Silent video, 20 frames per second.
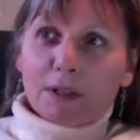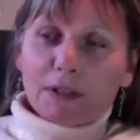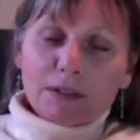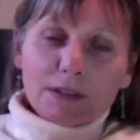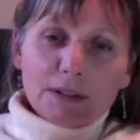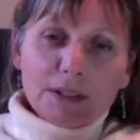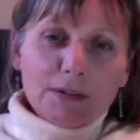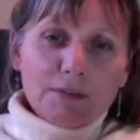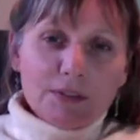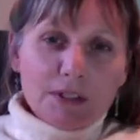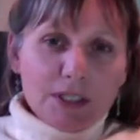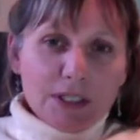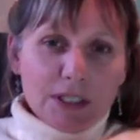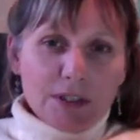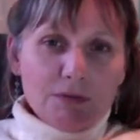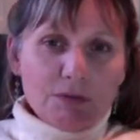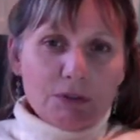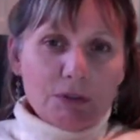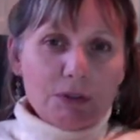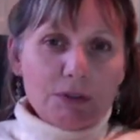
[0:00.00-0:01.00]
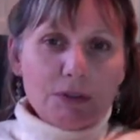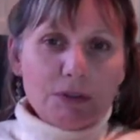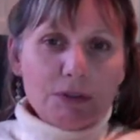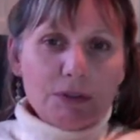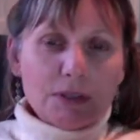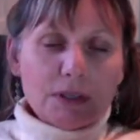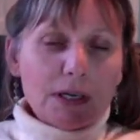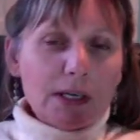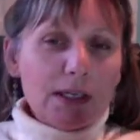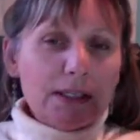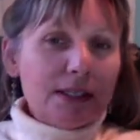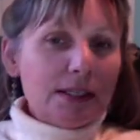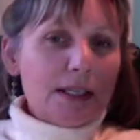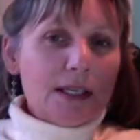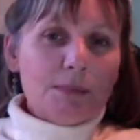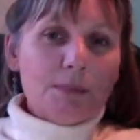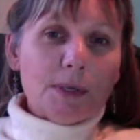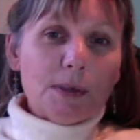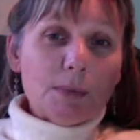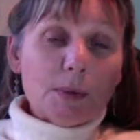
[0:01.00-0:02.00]
love Indian food, I'd
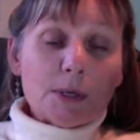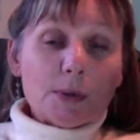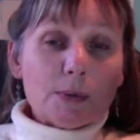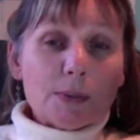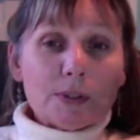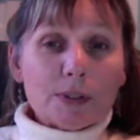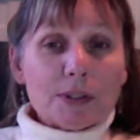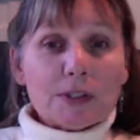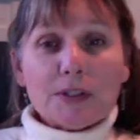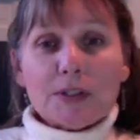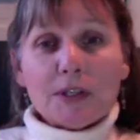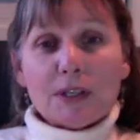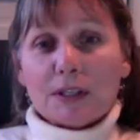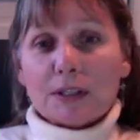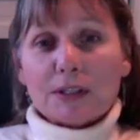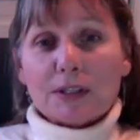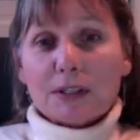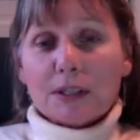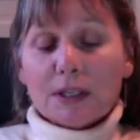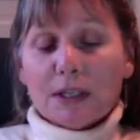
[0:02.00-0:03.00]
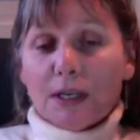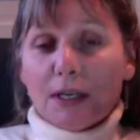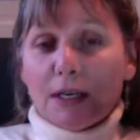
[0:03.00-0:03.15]
say maybe it was a 6.